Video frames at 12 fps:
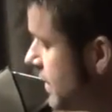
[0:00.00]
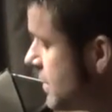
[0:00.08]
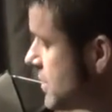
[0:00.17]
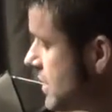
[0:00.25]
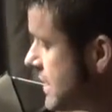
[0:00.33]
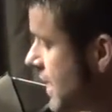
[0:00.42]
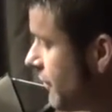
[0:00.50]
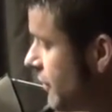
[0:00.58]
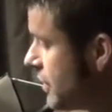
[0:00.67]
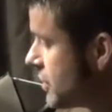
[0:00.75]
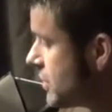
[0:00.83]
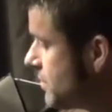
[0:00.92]
These are the
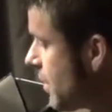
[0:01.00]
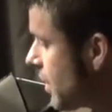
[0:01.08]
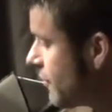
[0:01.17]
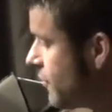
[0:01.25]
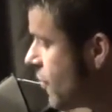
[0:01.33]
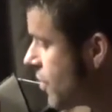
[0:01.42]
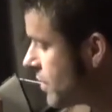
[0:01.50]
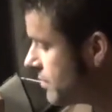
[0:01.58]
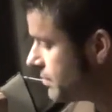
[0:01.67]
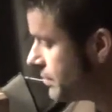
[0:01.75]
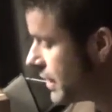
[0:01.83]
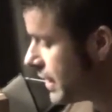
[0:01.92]
Definition Mark IV.
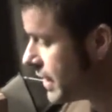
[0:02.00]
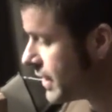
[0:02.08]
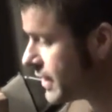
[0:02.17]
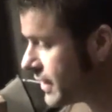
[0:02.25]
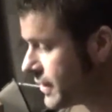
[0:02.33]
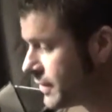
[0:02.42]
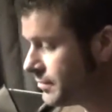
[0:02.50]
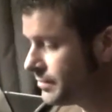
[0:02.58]
Mm-hmm.